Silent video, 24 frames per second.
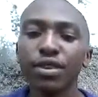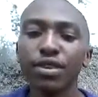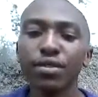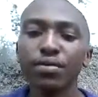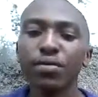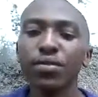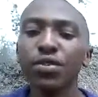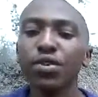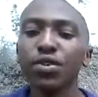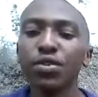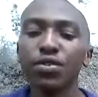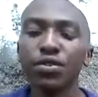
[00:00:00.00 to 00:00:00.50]

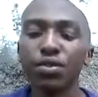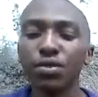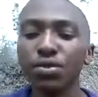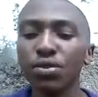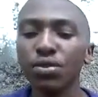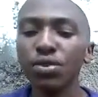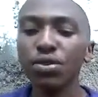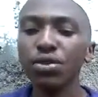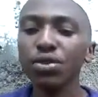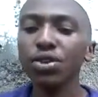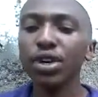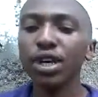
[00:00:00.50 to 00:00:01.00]
If it is
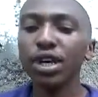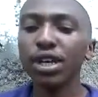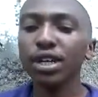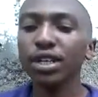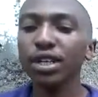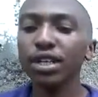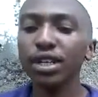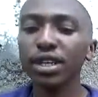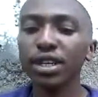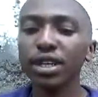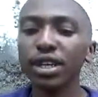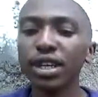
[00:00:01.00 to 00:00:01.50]
good, you
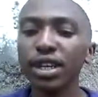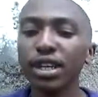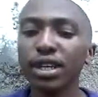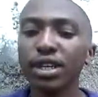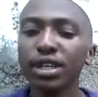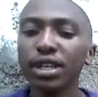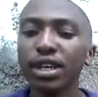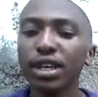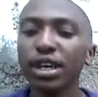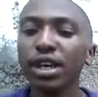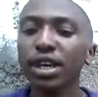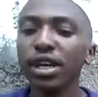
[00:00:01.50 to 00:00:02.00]
understand that
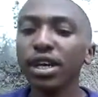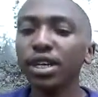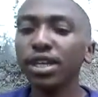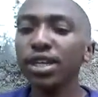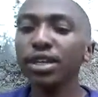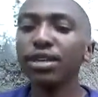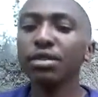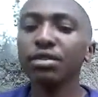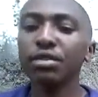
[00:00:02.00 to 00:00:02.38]
it